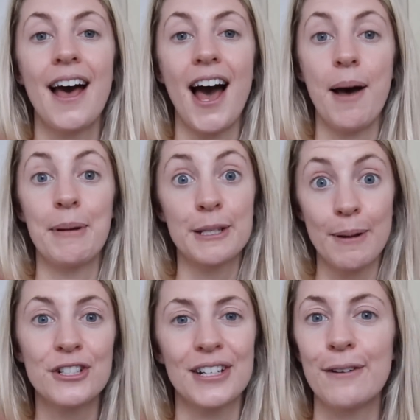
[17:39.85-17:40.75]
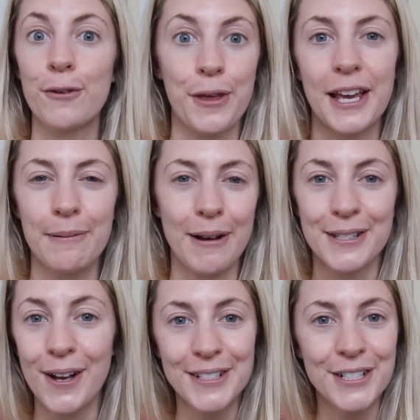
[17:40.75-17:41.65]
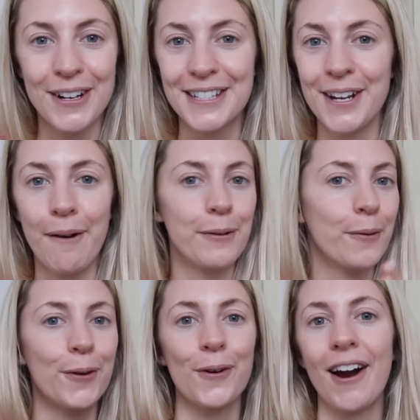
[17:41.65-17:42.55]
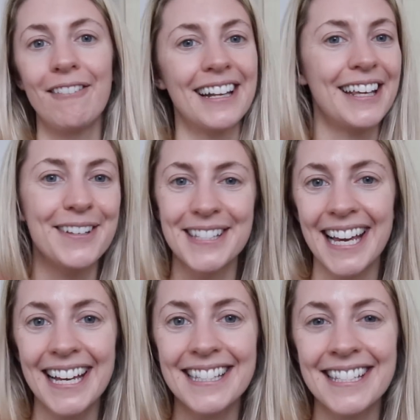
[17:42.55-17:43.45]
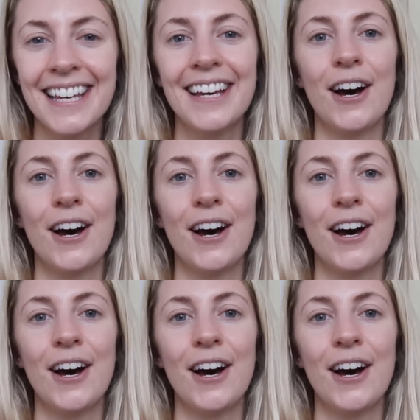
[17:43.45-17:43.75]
especially if you're thinking about starting TRETINOIN or you're currently using it.